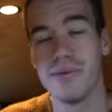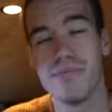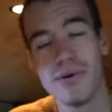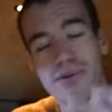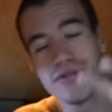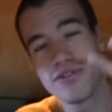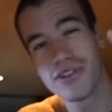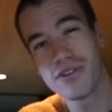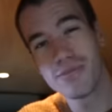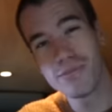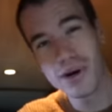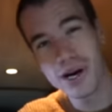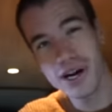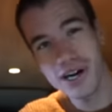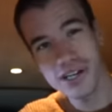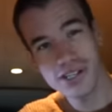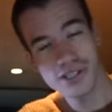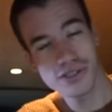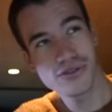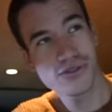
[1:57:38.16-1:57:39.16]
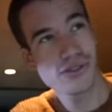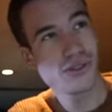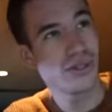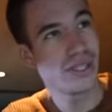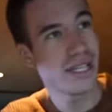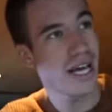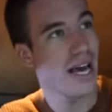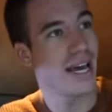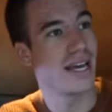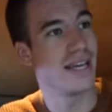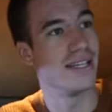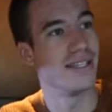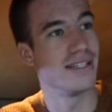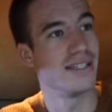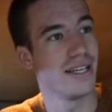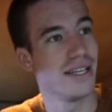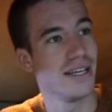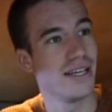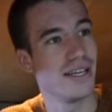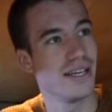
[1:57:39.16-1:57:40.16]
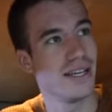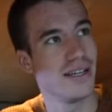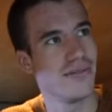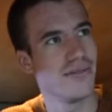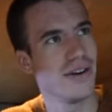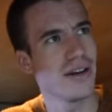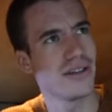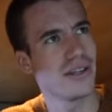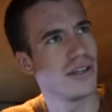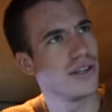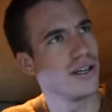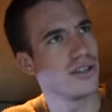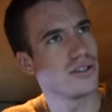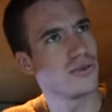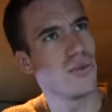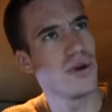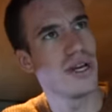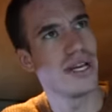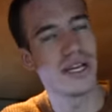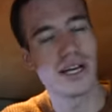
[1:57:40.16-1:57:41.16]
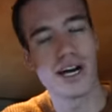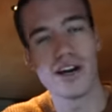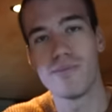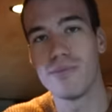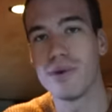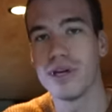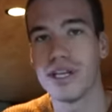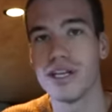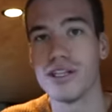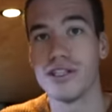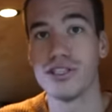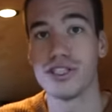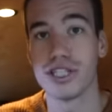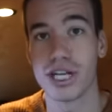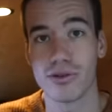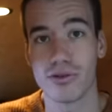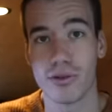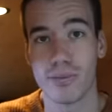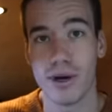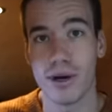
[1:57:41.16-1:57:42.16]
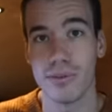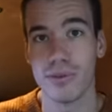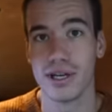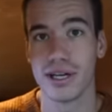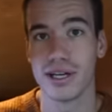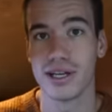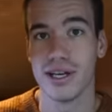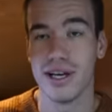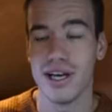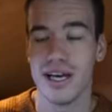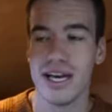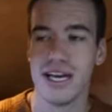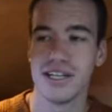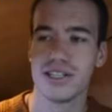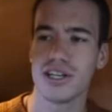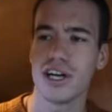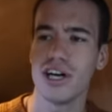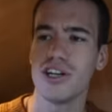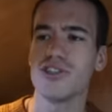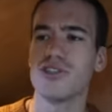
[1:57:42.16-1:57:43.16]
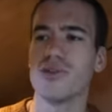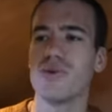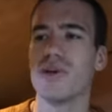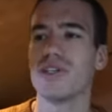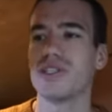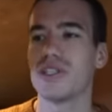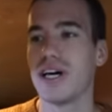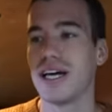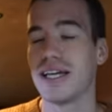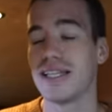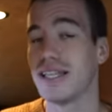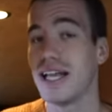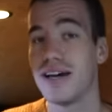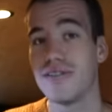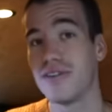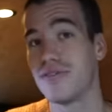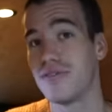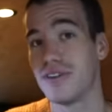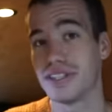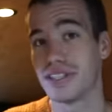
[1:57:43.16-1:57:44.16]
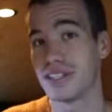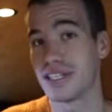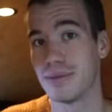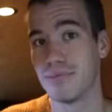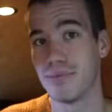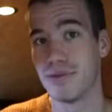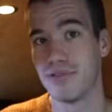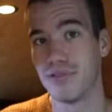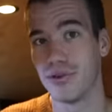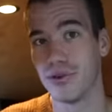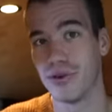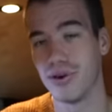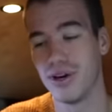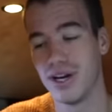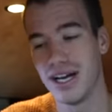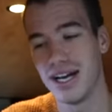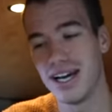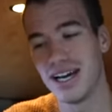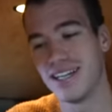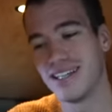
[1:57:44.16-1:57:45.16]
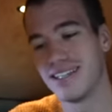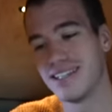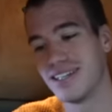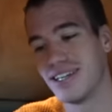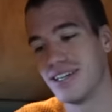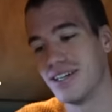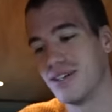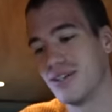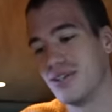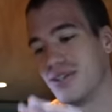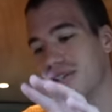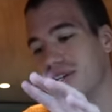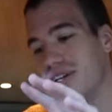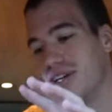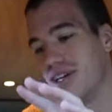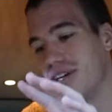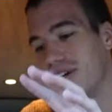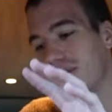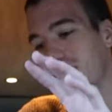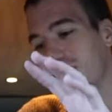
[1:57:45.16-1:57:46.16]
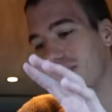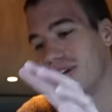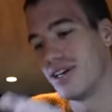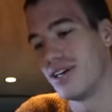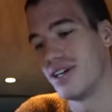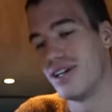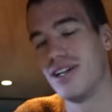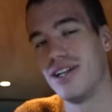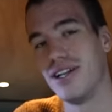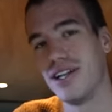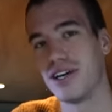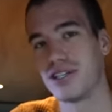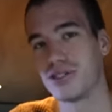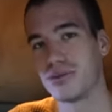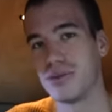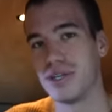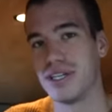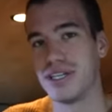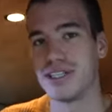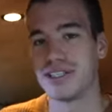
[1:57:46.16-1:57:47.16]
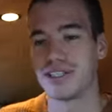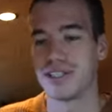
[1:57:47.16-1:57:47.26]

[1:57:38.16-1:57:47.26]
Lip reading: but for the past few days, in fact the last week, I've been in Czech Republic. It's a country which I had never visited before until last week,